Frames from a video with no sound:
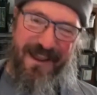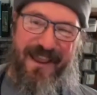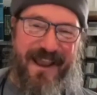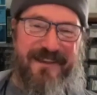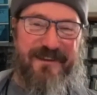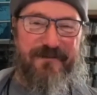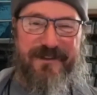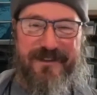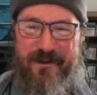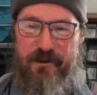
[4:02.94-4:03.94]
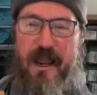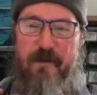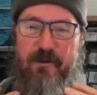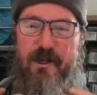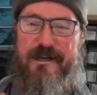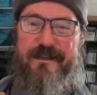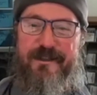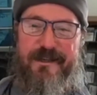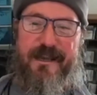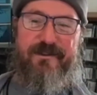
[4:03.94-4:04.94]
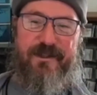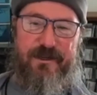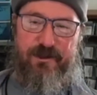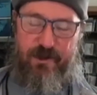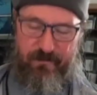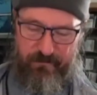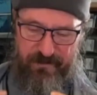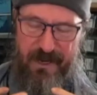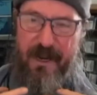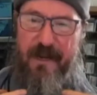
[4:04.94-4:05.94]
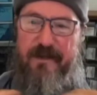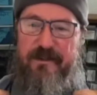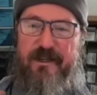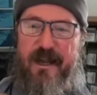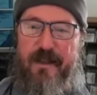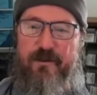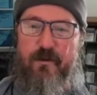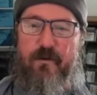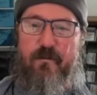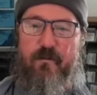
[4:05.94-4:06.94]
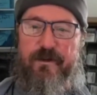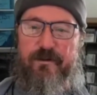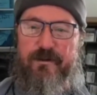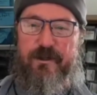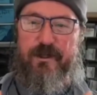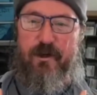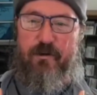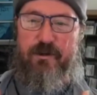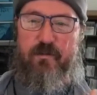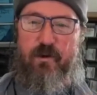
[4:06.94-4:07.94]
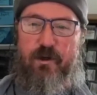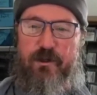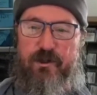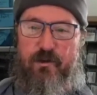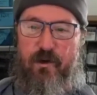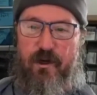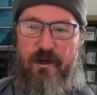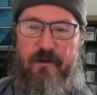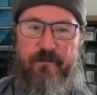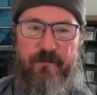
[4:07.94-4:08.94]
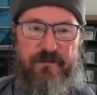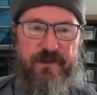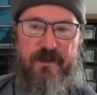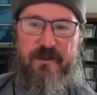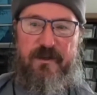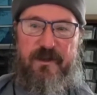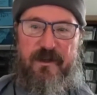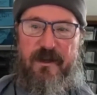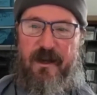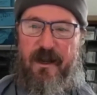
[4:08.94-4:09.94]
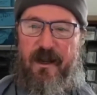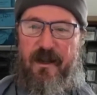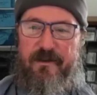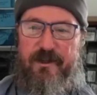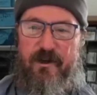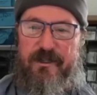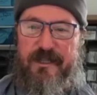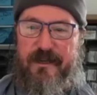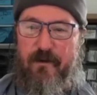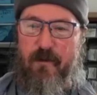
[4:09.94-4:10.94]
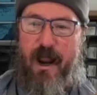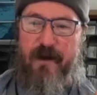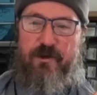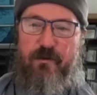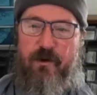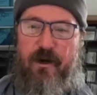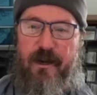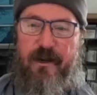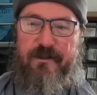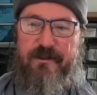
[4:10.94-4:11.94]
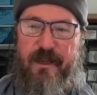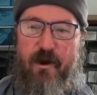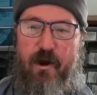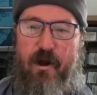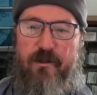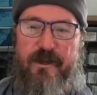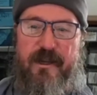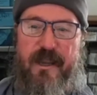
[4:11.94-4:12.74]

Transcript: as I'm sitting there, I'm looking at the guy's t-shirt and it's got the Wizards of the Coast World Tour. You know, it's like a rock tour and it's like all the,